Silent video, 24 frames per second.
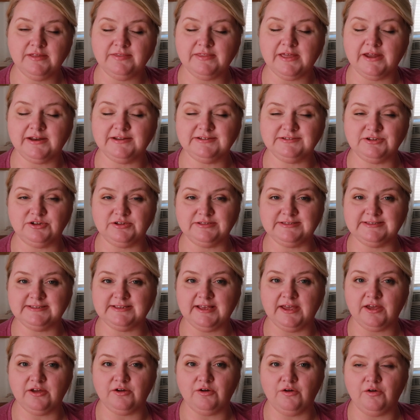that is on
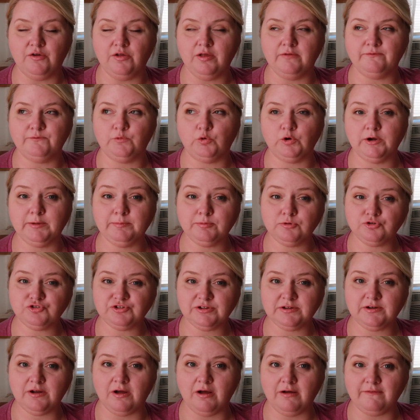sale
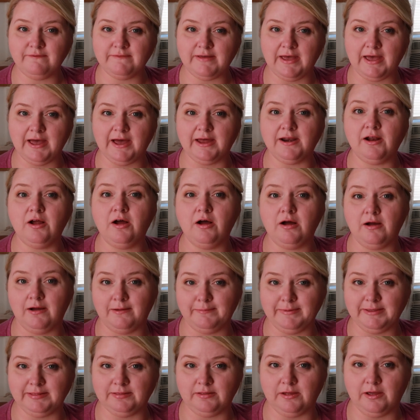40% off at
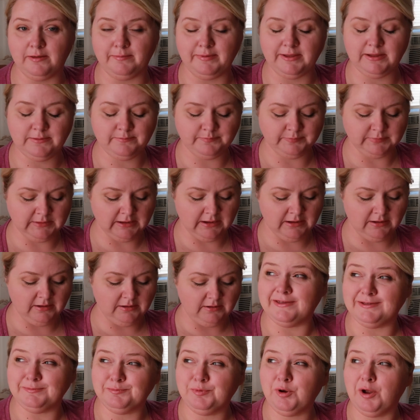Hobby Lobby.
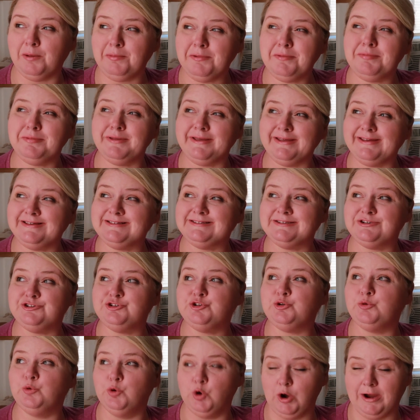It probably isn't
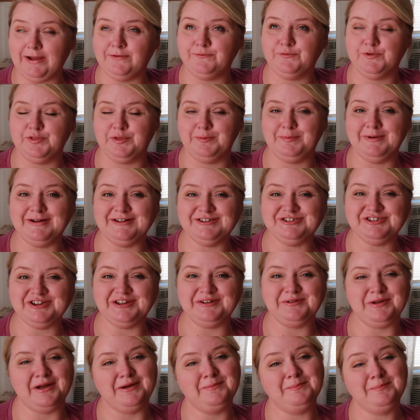too great for the
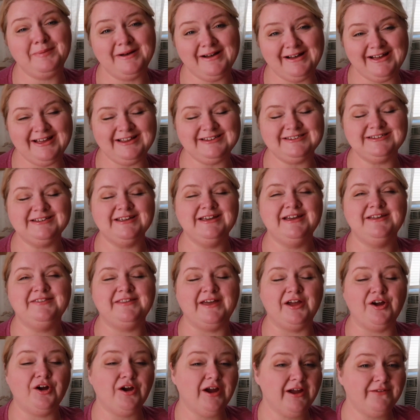budget but
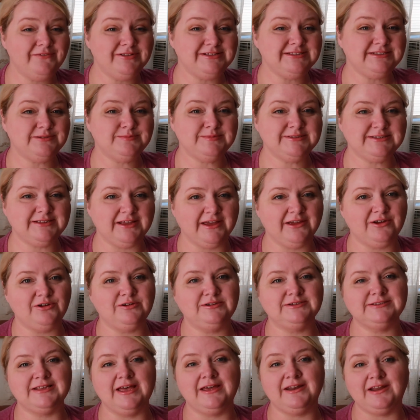they are having some
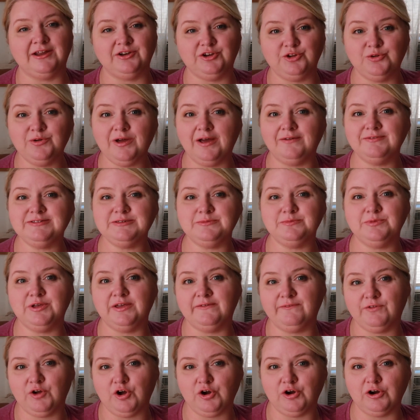sales and I do have some
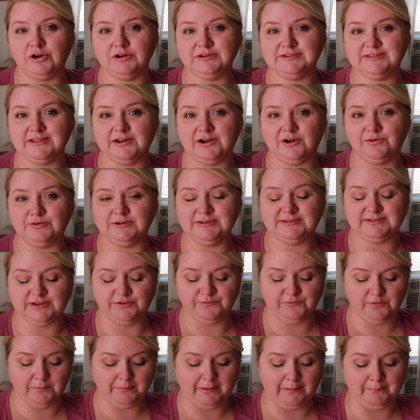gift cards that I
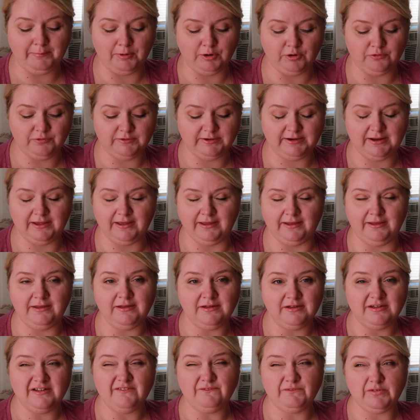received for my birthday
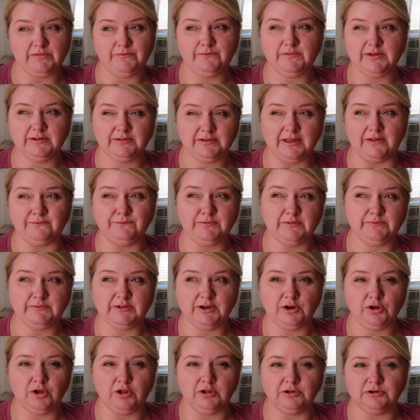50 like
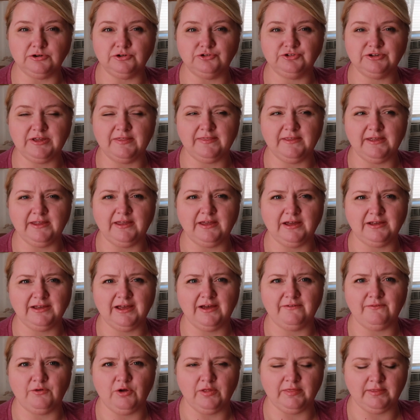$50 I think I
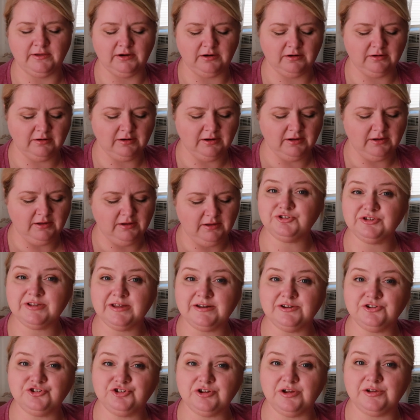have on there. Just
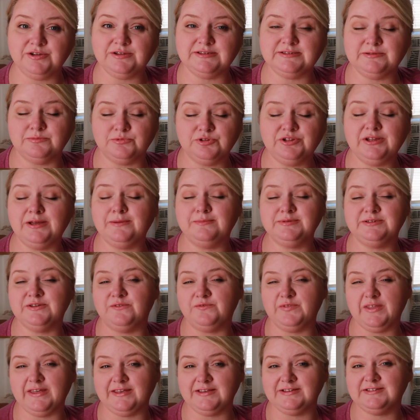going to show you some clips
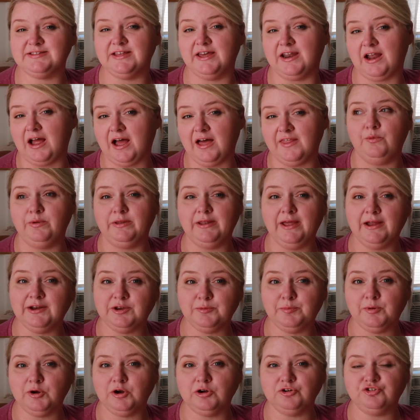of things that I would like
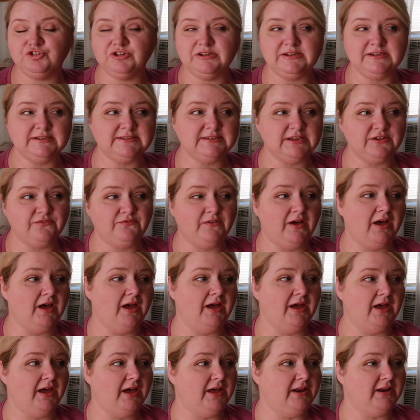to purchase if I
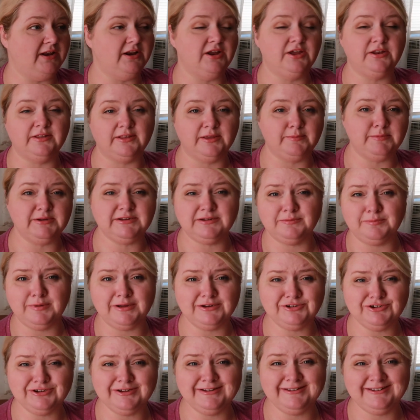had an unlimited
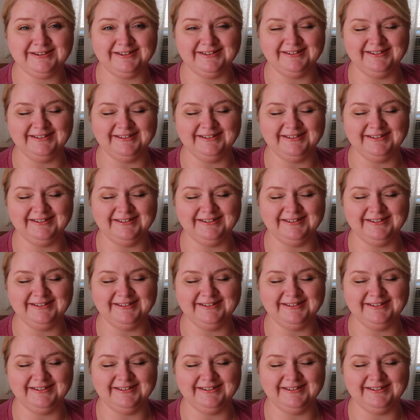budget.